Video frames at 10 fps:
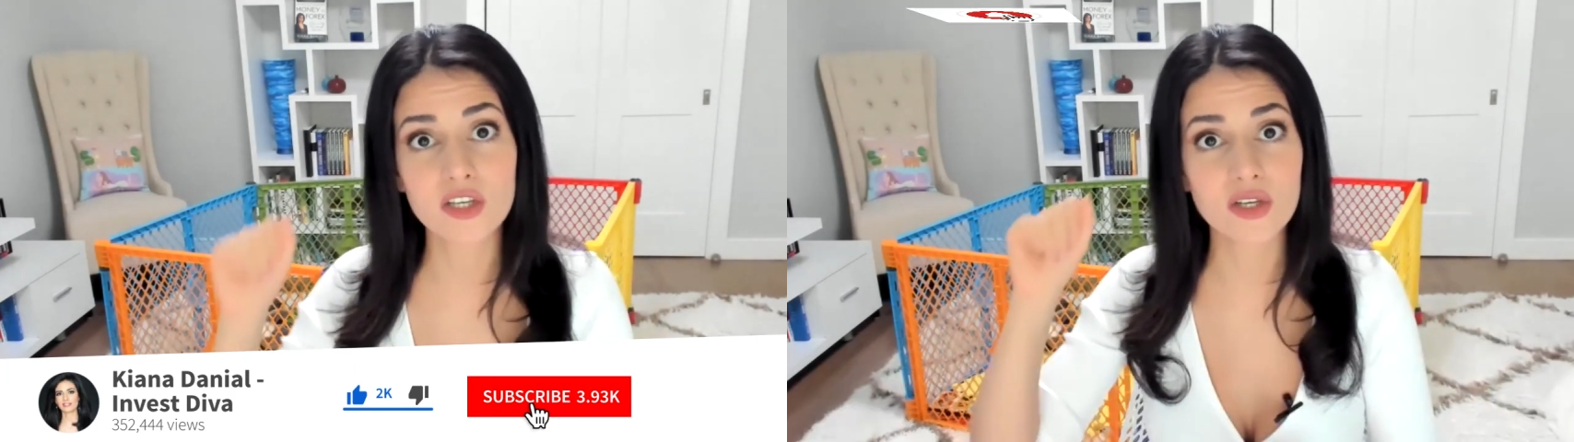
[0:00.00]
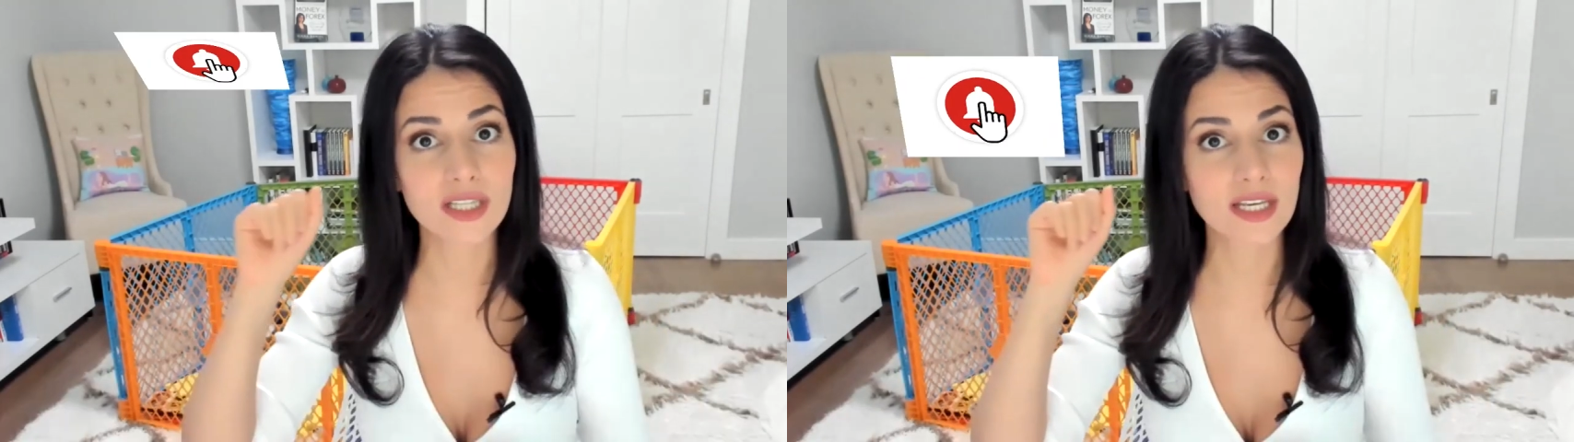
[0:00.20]

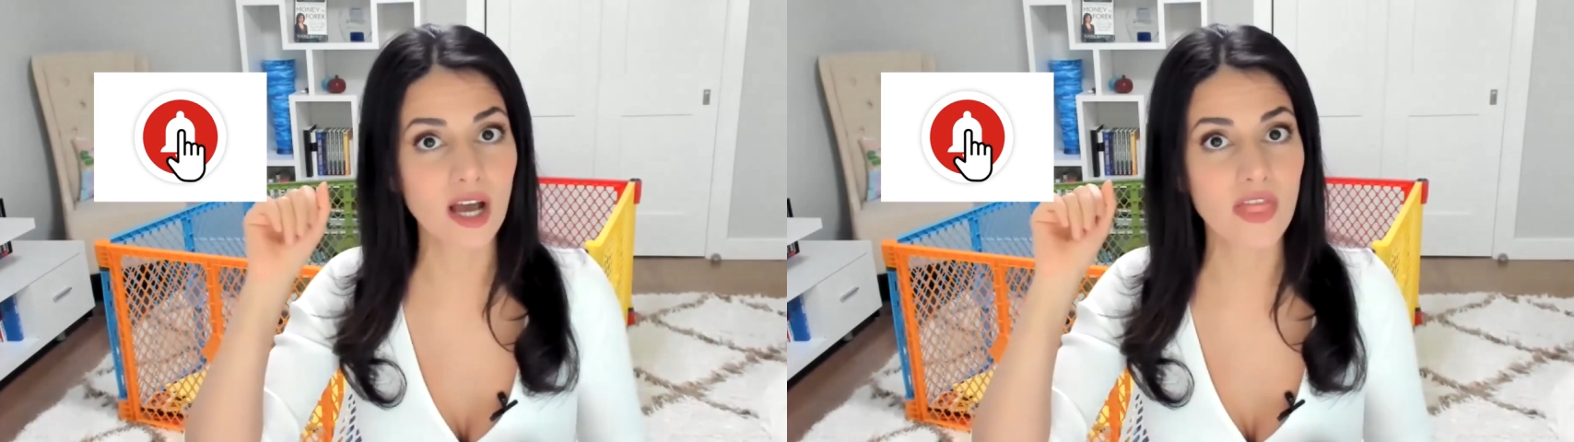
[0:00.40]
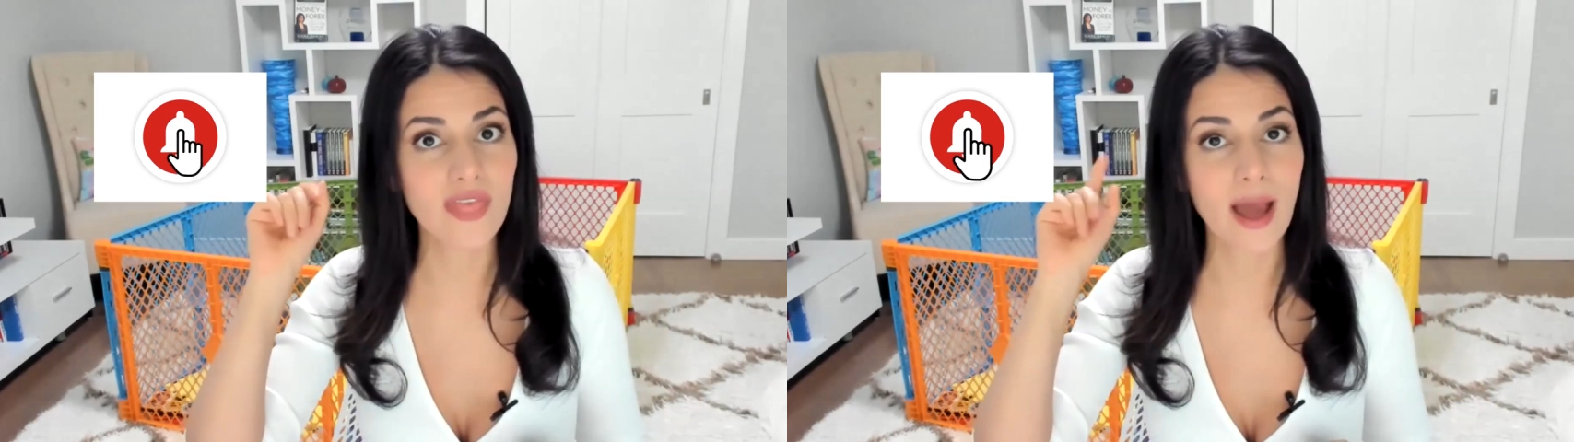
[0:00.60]
you click
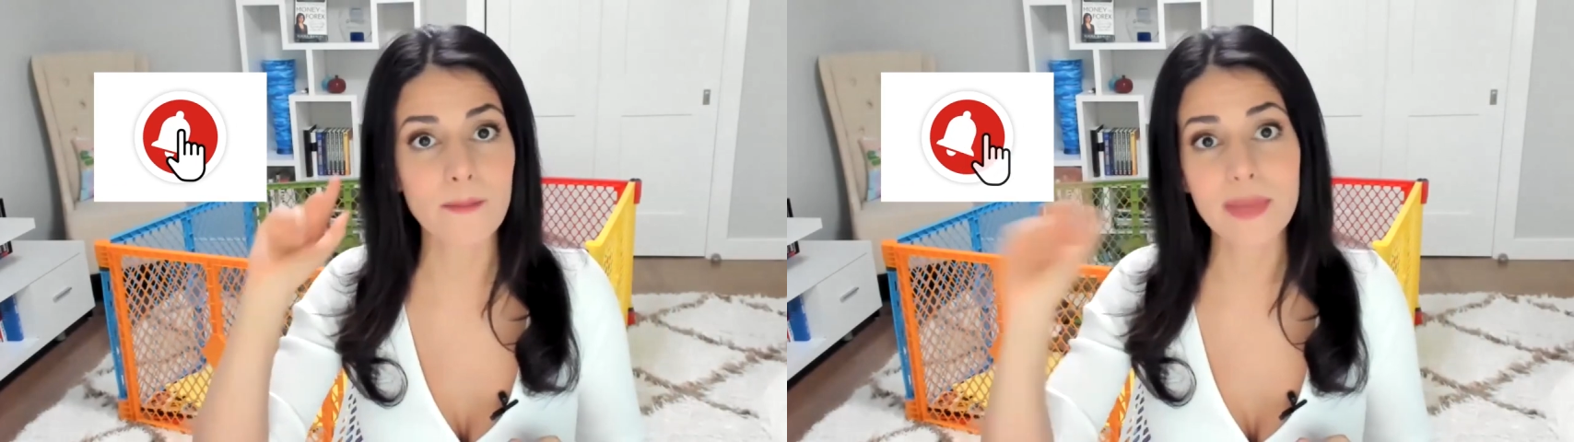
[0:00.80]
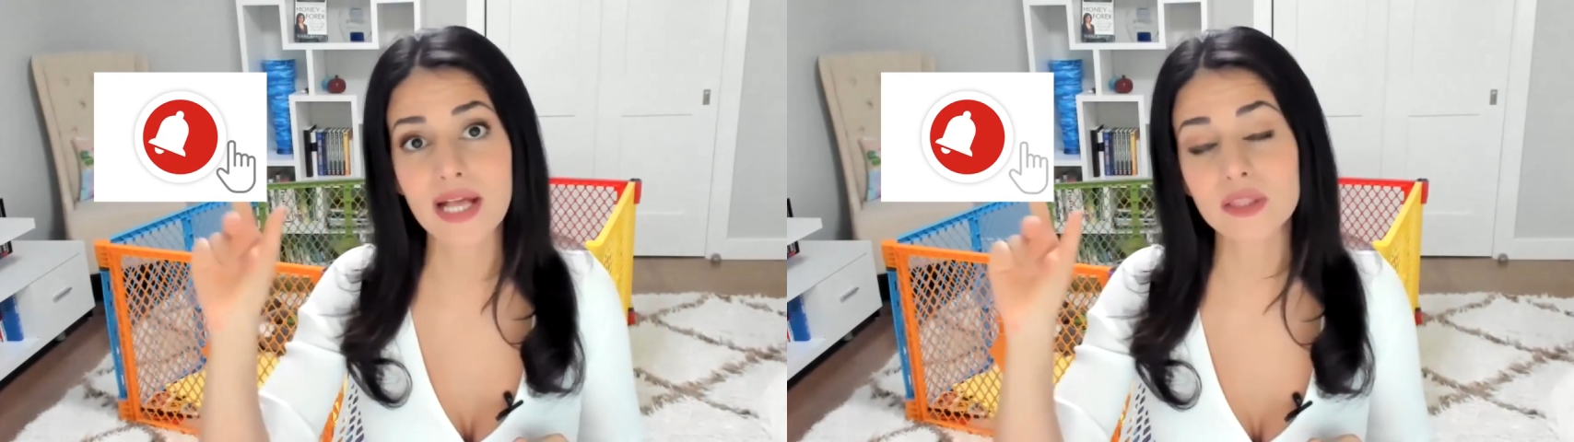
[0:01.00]
on that
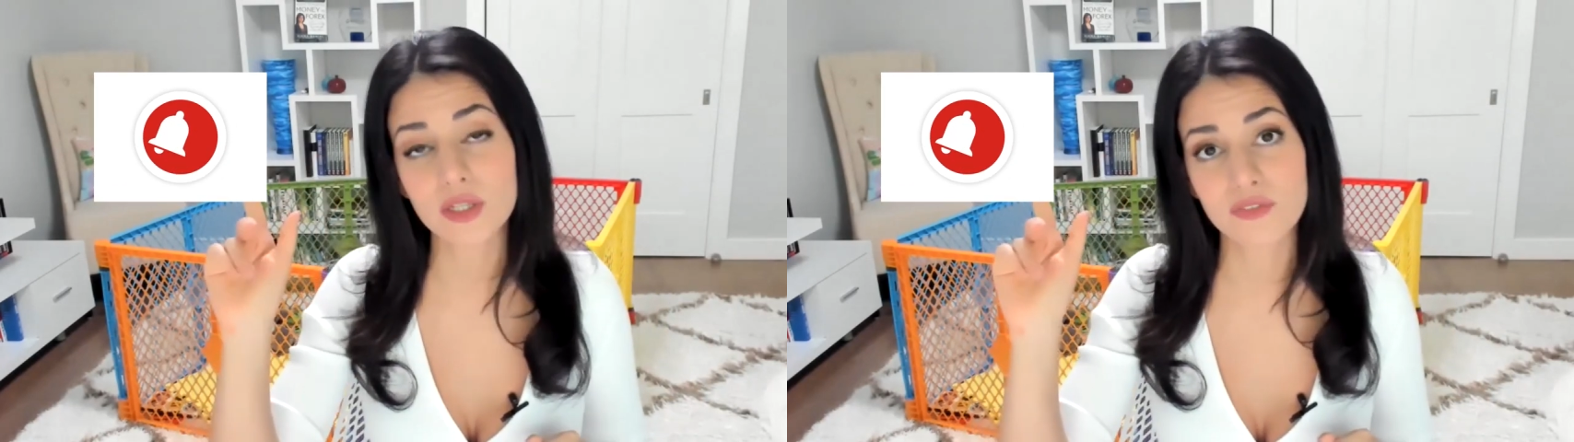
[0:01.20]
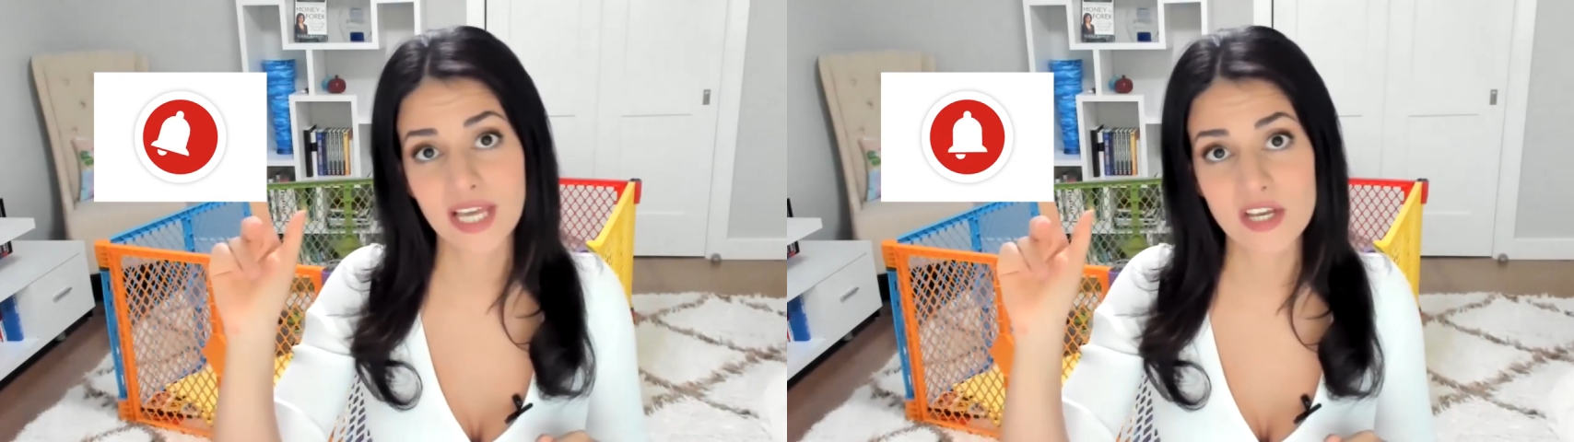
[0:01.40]
bell
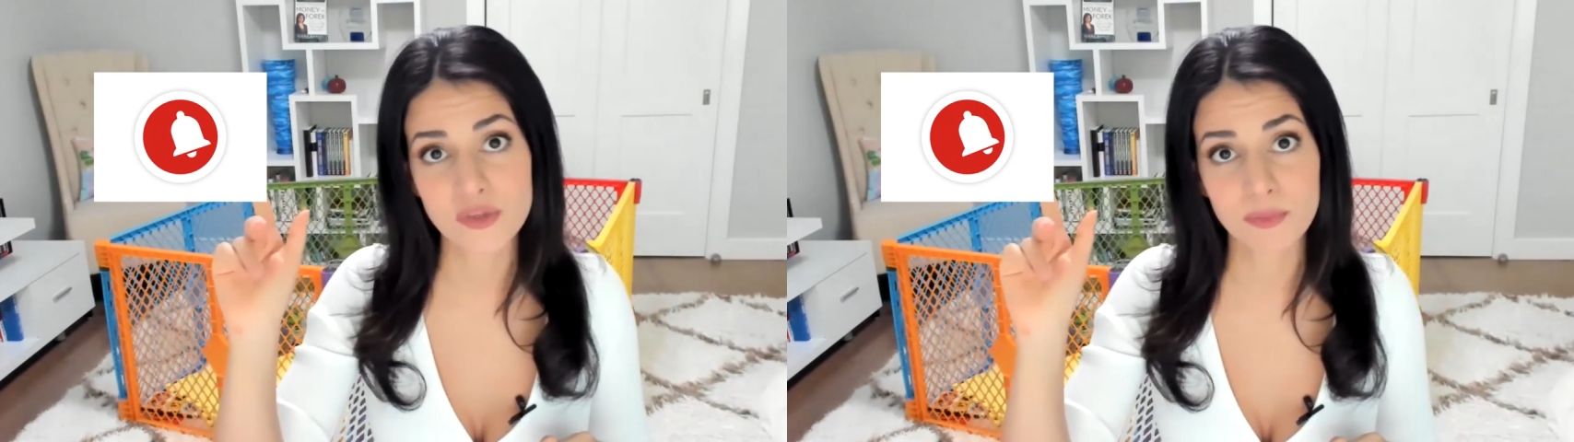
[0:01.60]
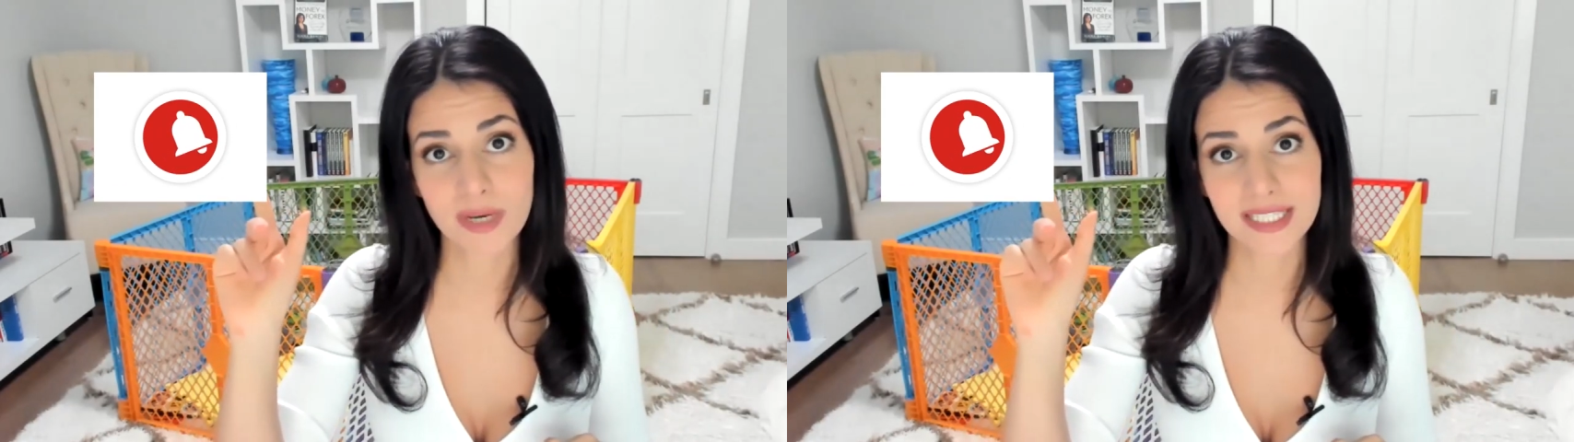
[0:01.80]

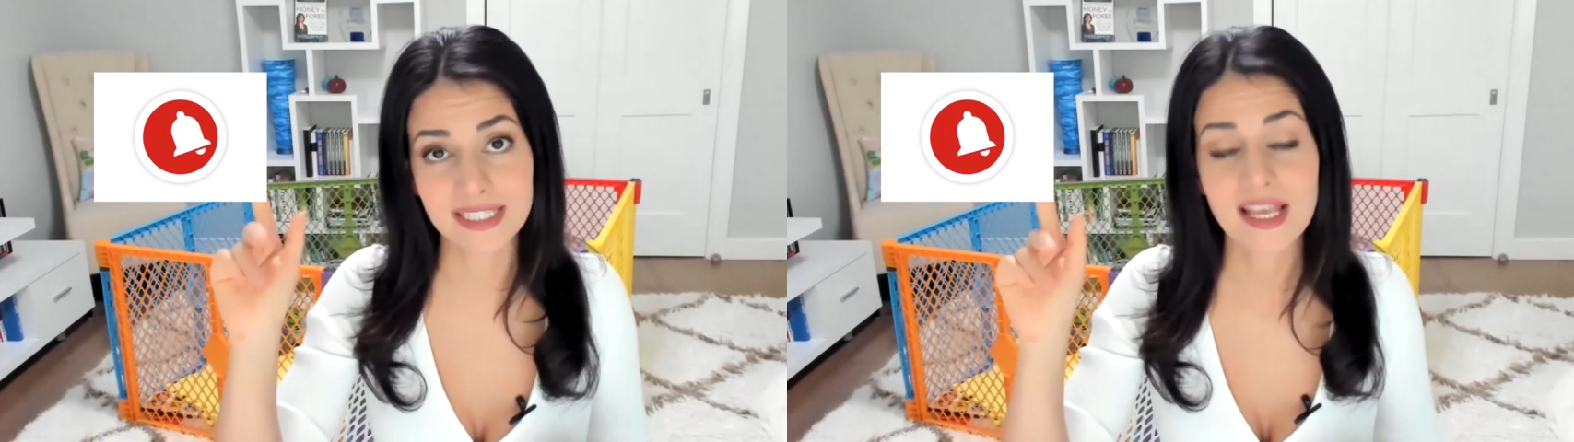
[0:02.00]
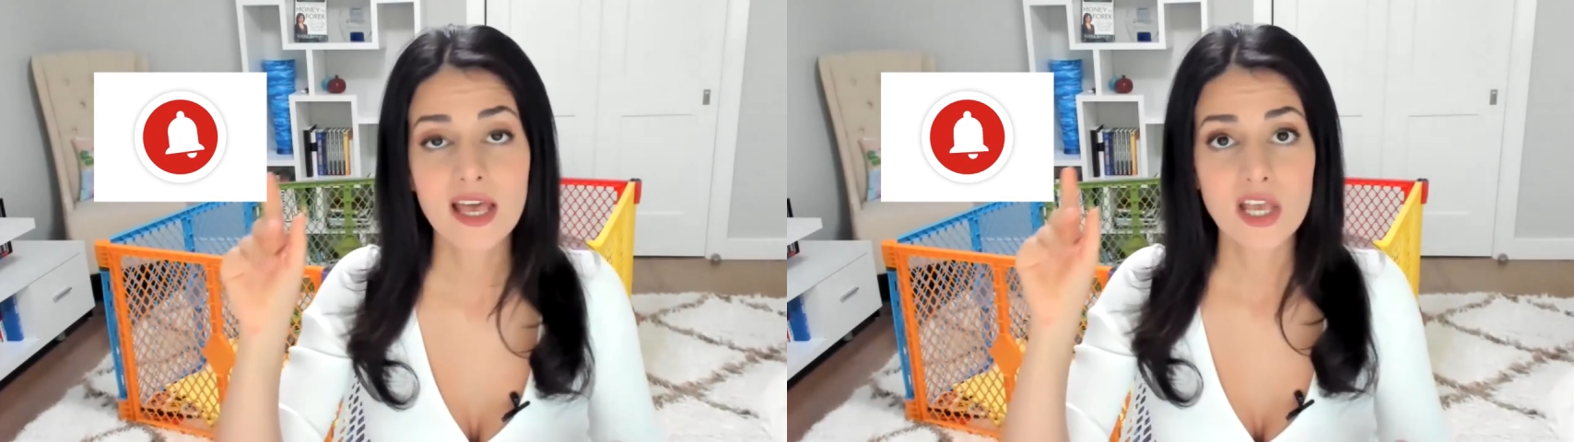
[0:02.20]
notification button